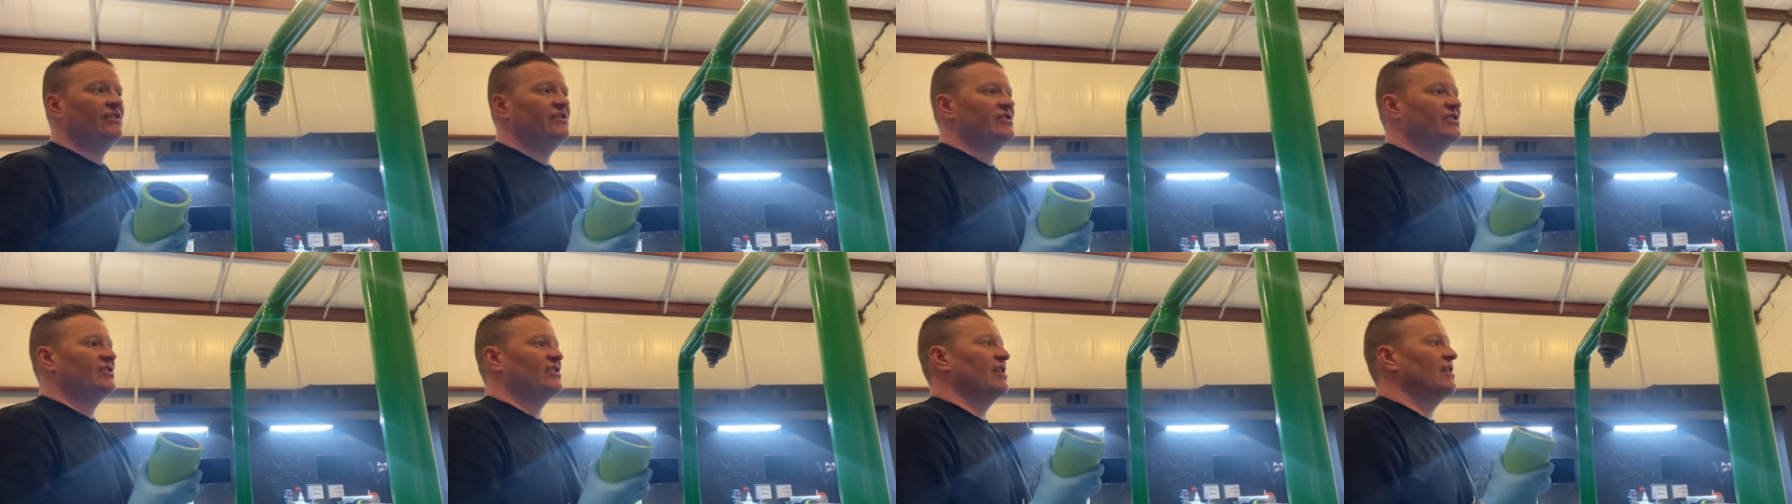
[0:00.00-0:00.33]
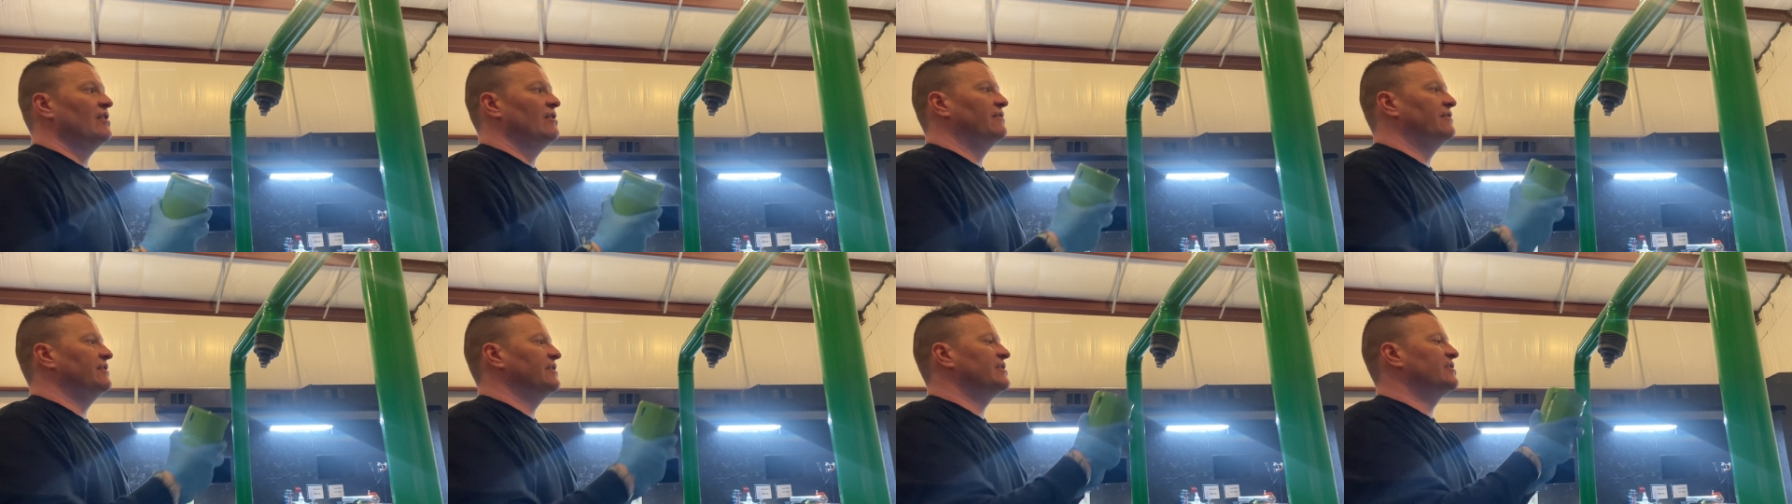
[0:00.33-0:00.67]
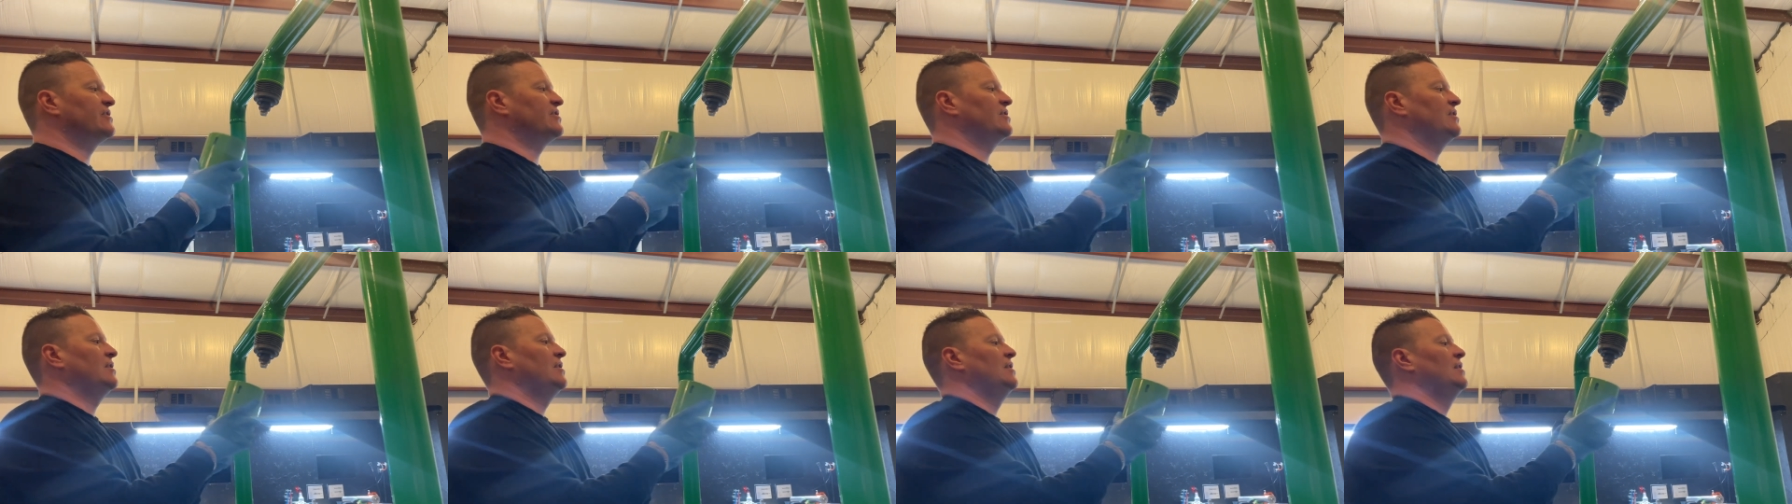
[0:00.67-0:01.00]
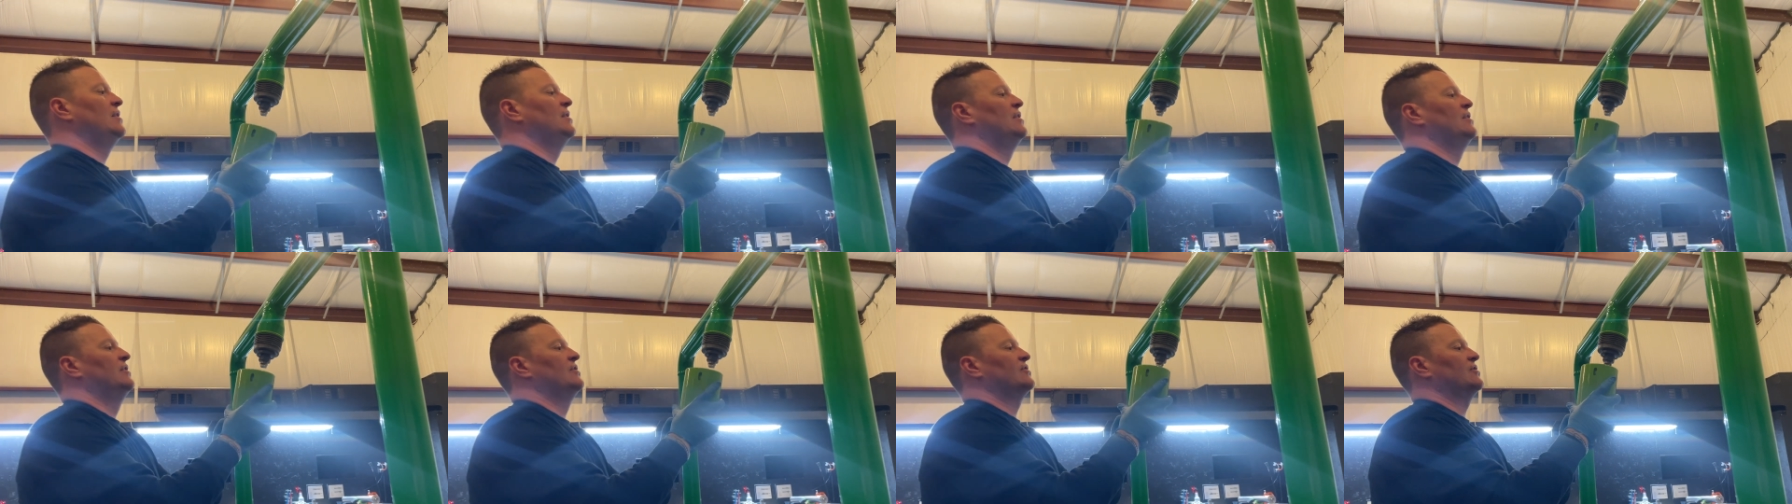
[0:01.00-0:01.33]
service.
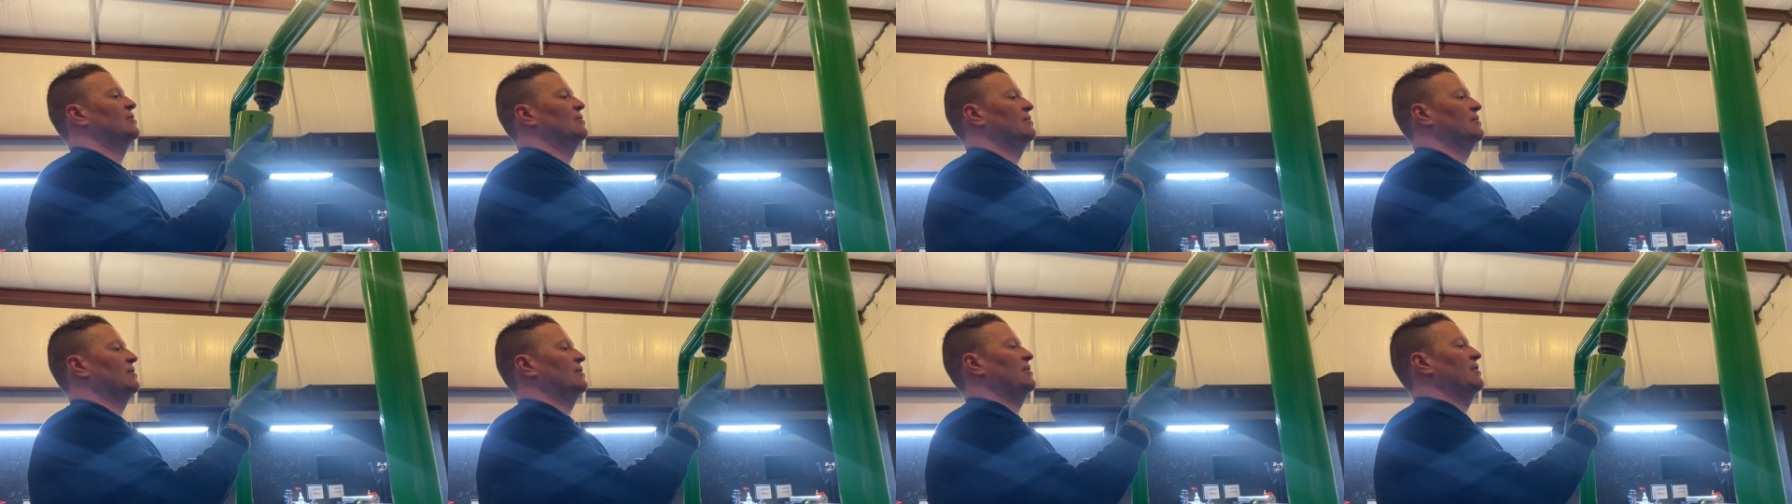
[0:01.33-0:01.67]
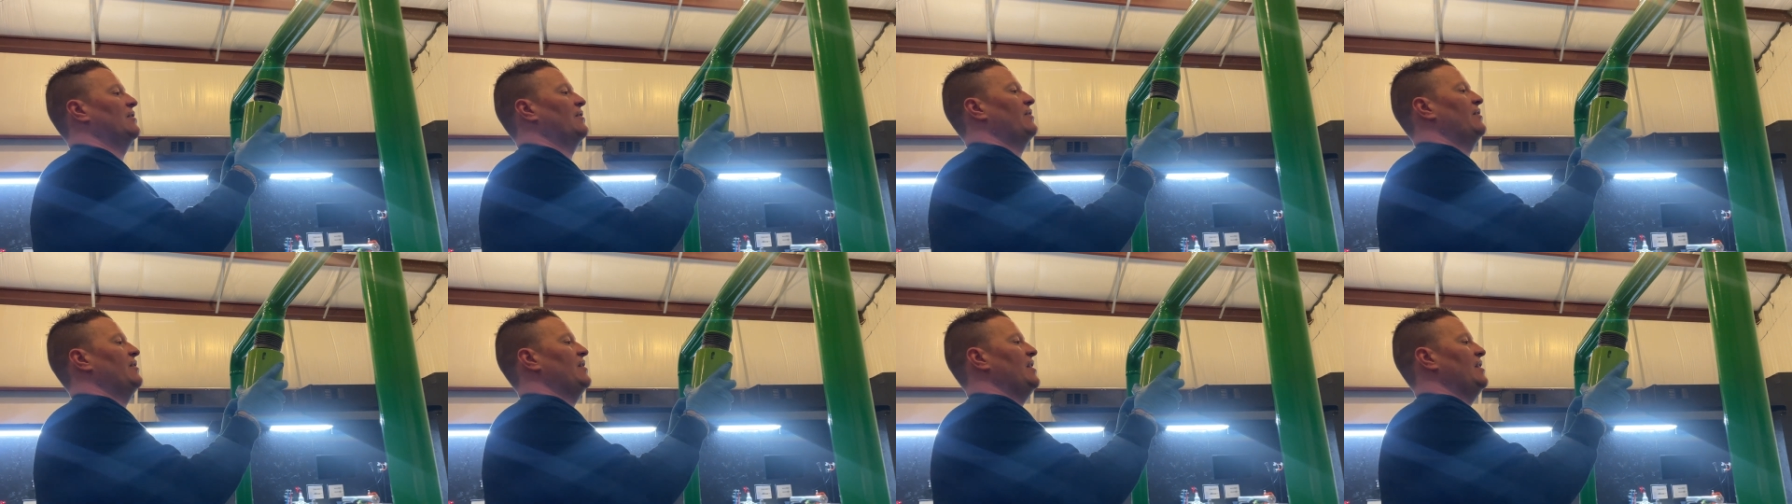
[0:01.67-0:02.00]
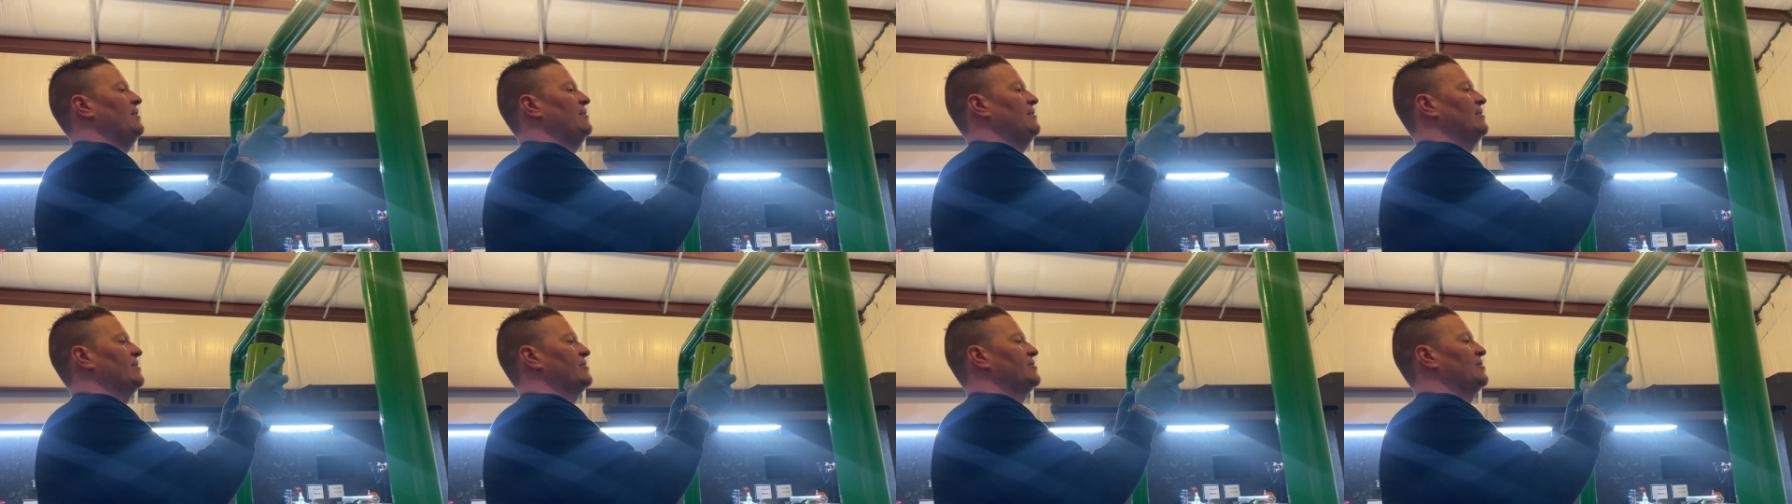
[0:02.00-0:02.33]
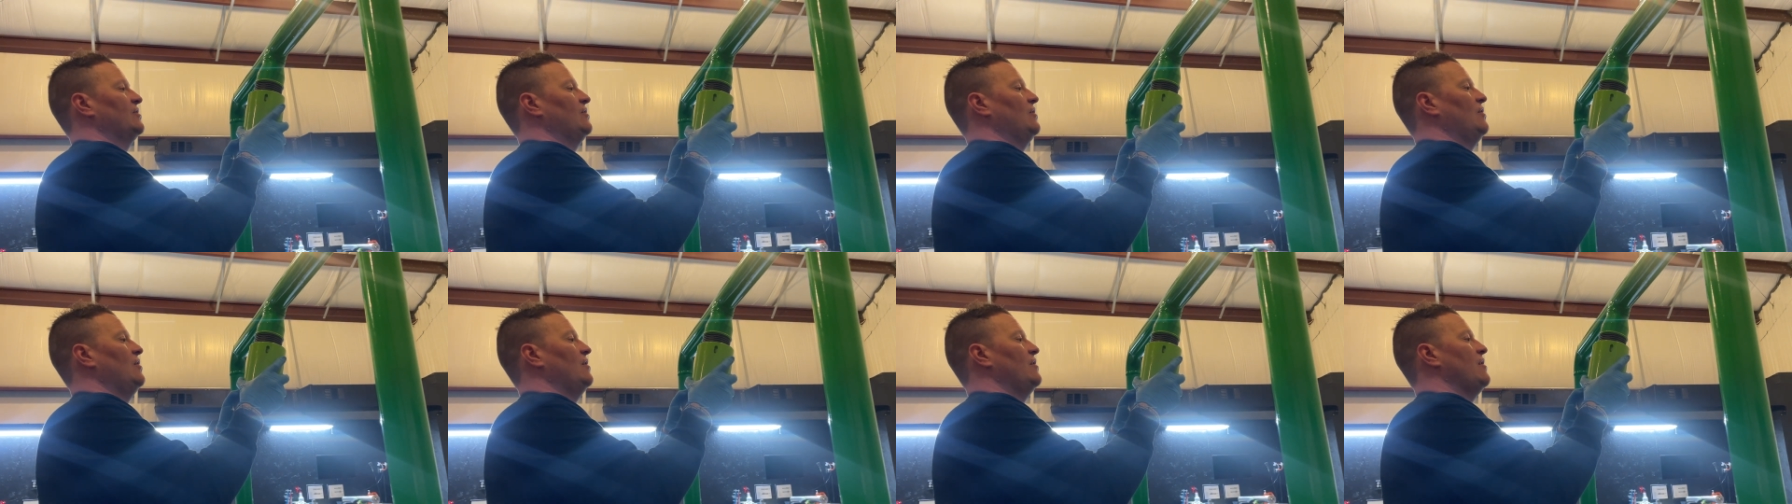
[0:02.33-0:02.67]
So we're going to thread this
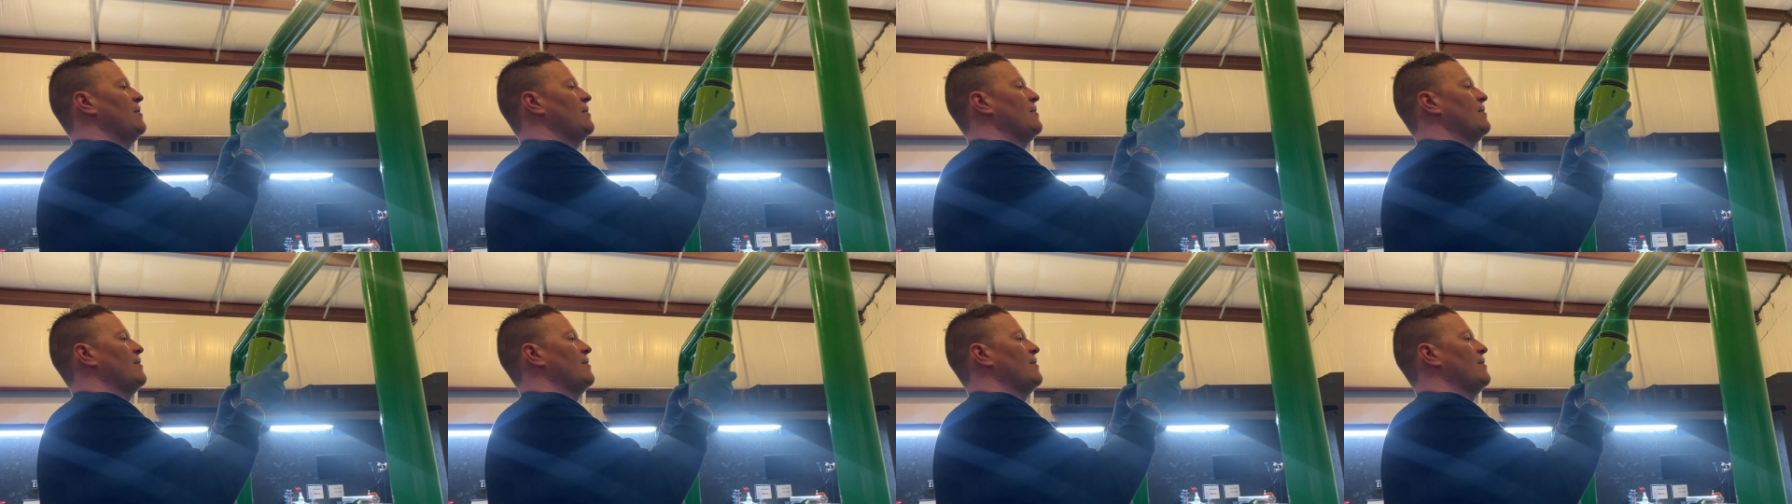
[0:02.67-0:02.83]
on.